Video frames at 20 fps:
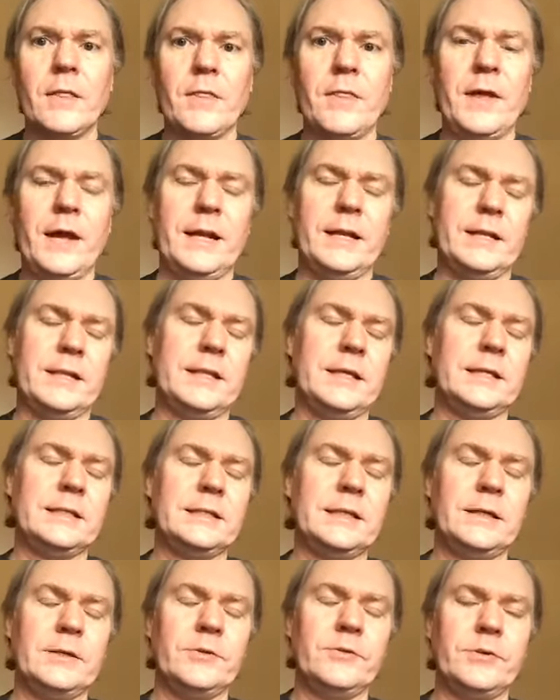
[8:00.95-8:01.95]
that the
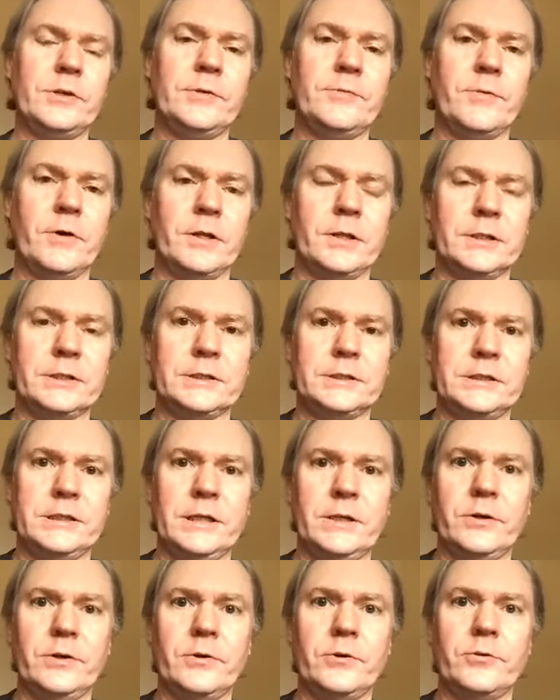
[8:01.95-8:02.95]
Tennessee
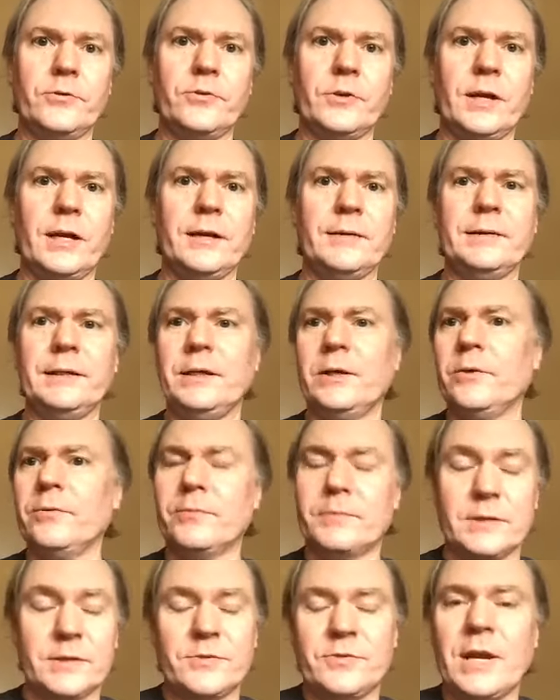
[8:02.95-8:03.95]
Volunteers, uh, you know,
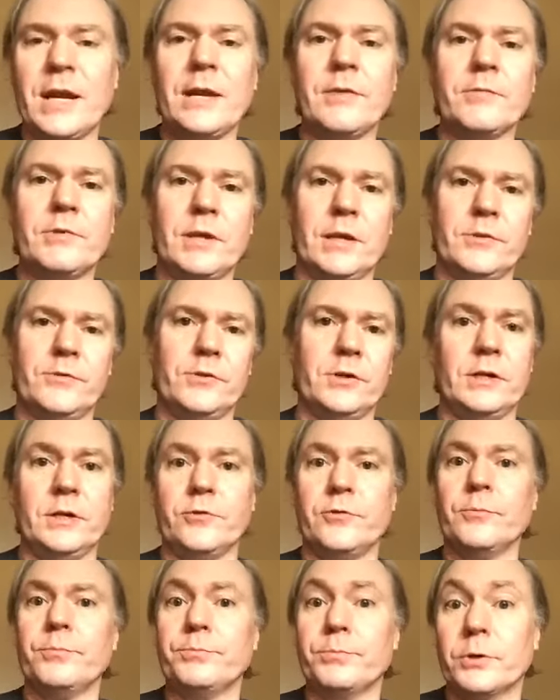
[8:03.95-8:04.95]
the state of Tennessee
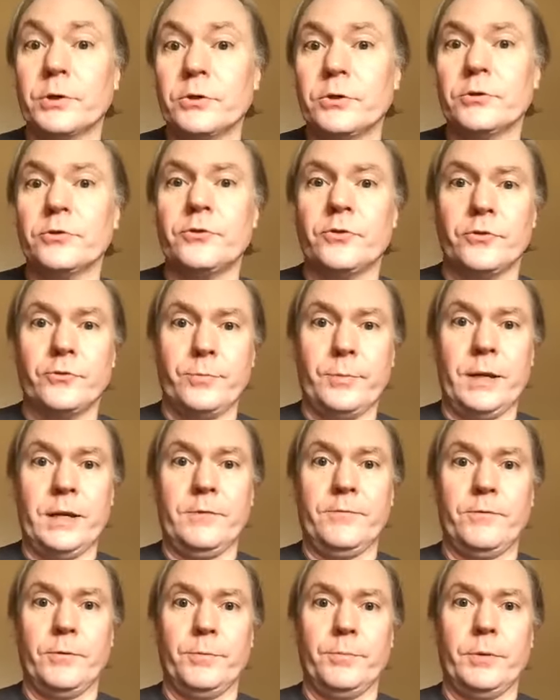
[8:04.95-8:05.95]
doesn't produce as
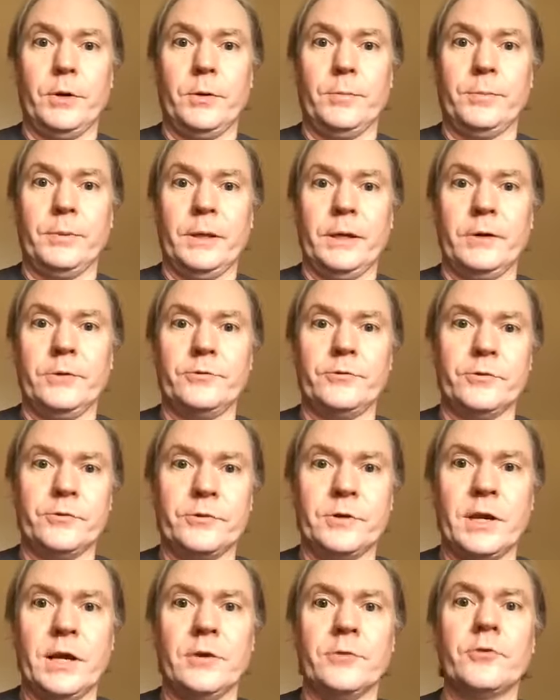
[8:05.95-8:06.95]
many football players
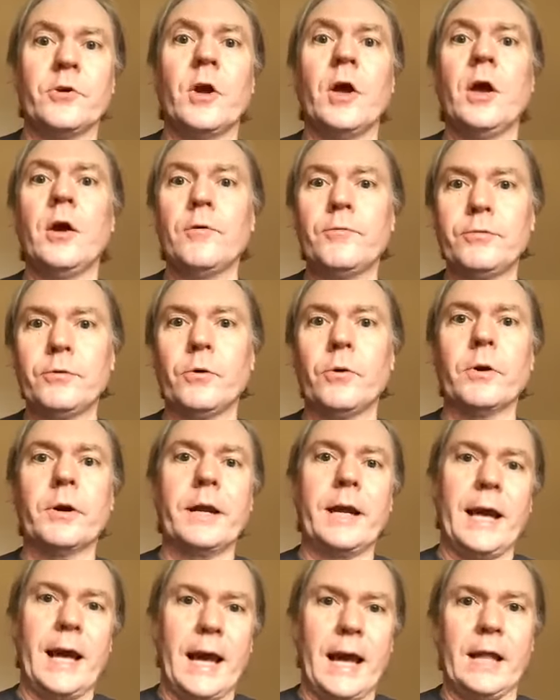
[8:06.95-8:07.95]
as does
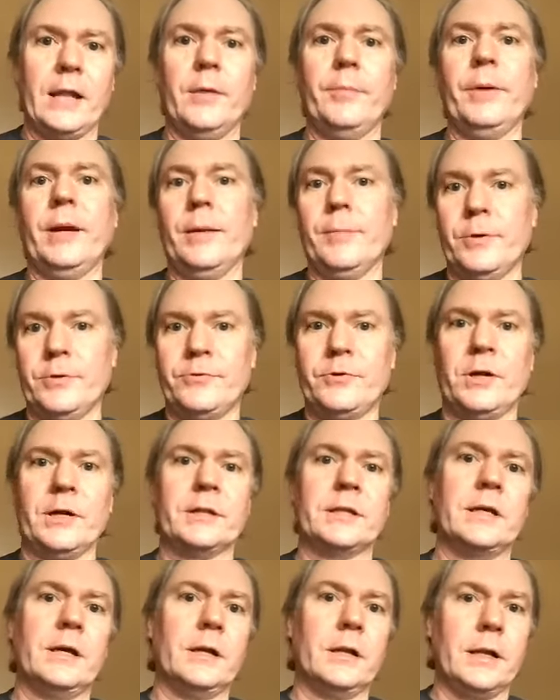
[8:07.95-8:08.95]
Florida, Alabama,
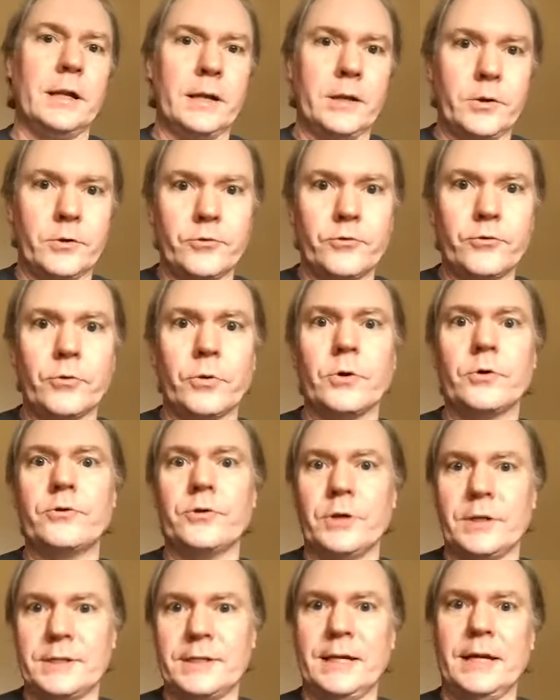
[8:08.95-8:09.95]
South Carolina,
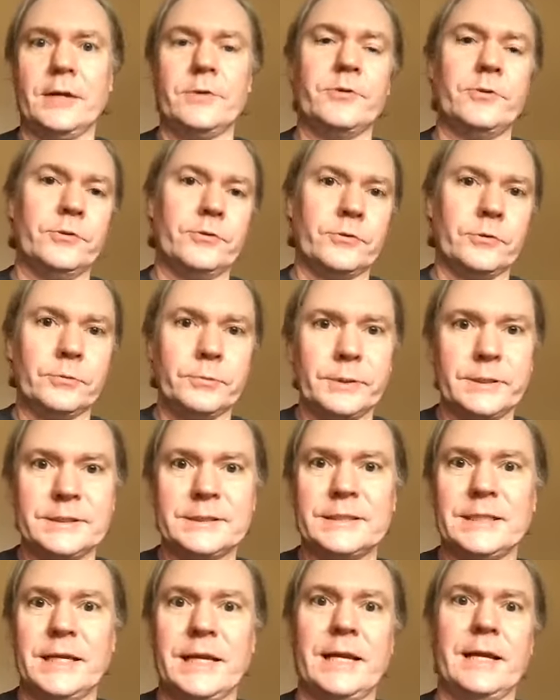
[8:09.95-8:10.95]
Georgia, Texas,
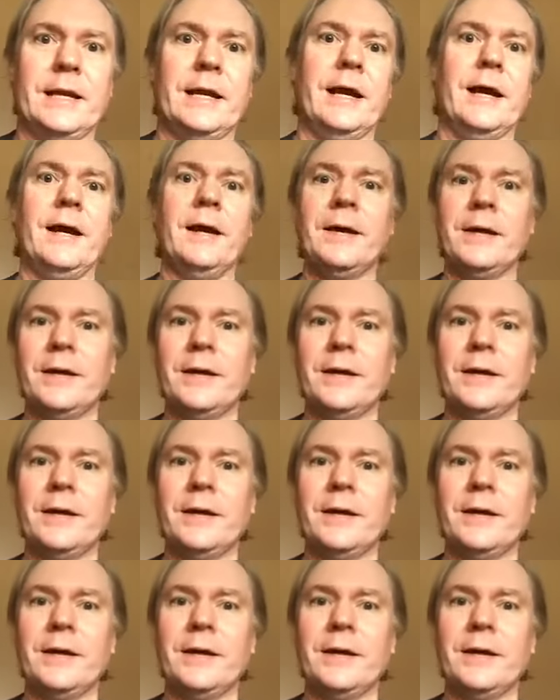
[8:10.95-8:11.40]
Louisiana.